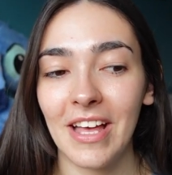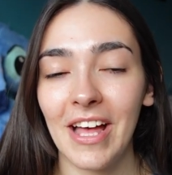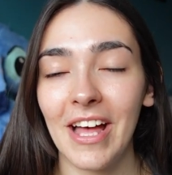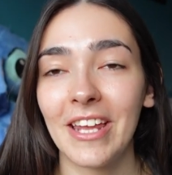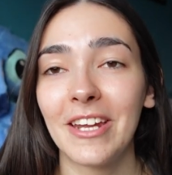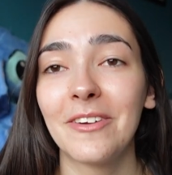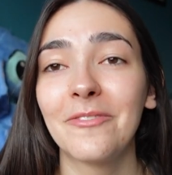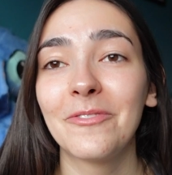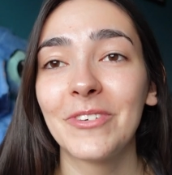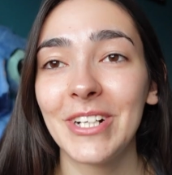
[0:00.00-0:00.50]

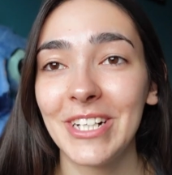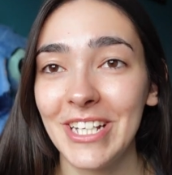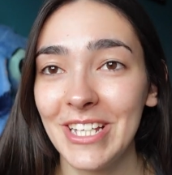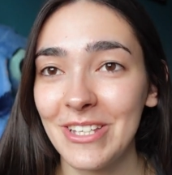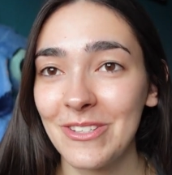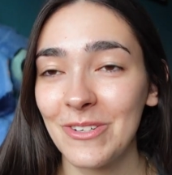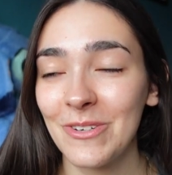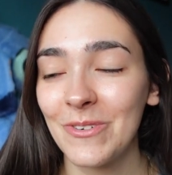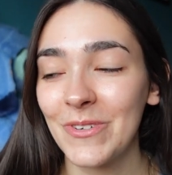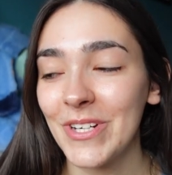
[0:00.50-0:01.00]
And I'm really
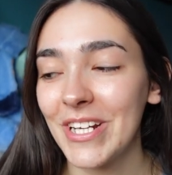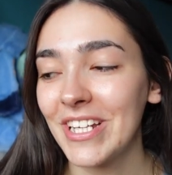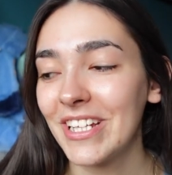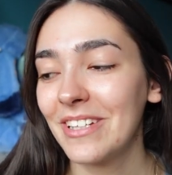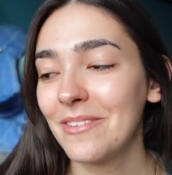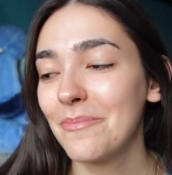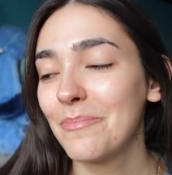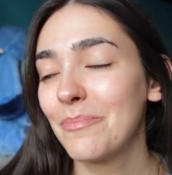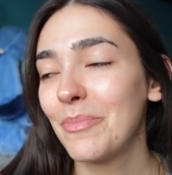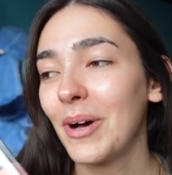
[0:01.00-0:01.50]

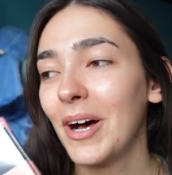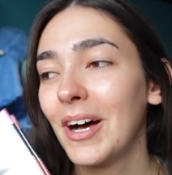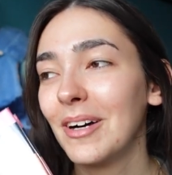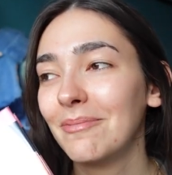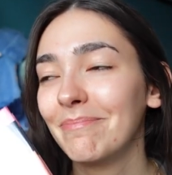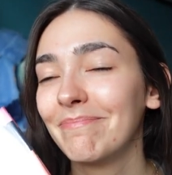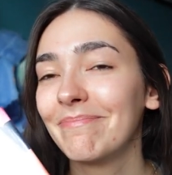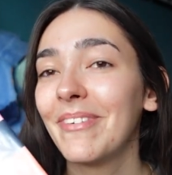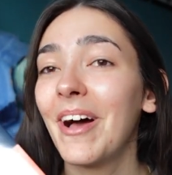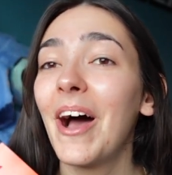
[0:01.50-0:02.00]
sorry,
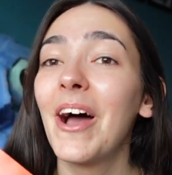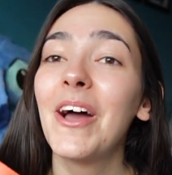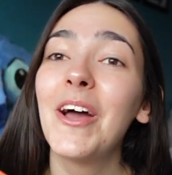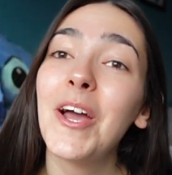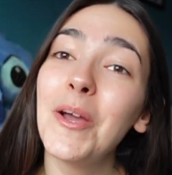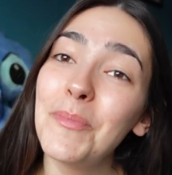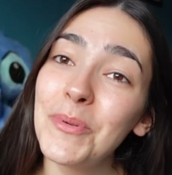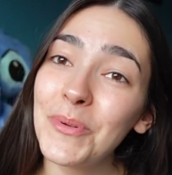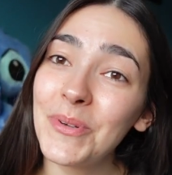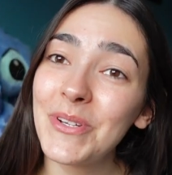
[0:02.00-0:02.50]
but I
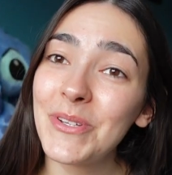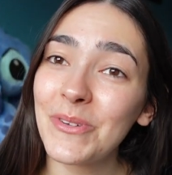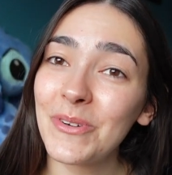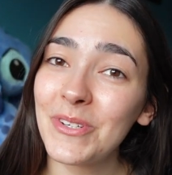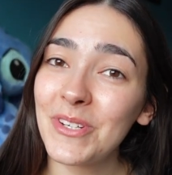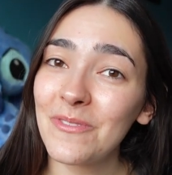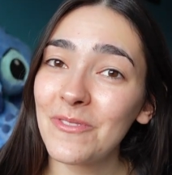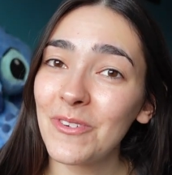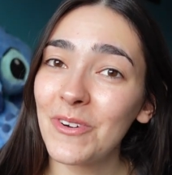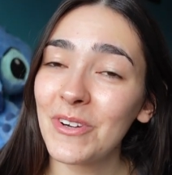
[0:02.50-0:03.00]
hope you
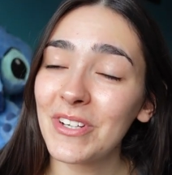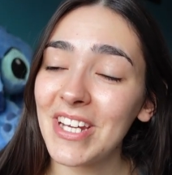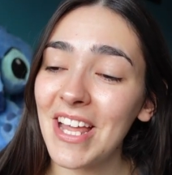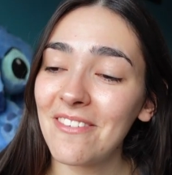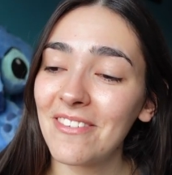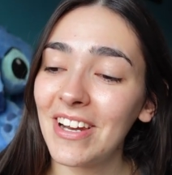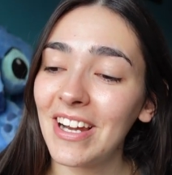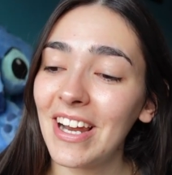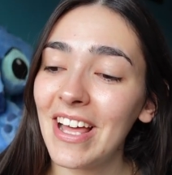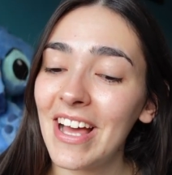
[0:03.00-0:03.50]
enjoyed the vlog
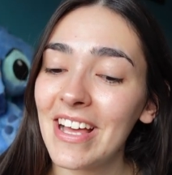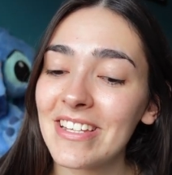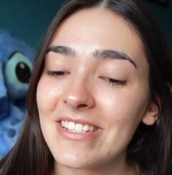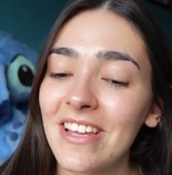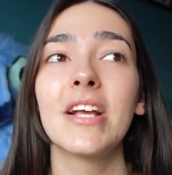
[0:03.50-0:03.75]
nevertheless.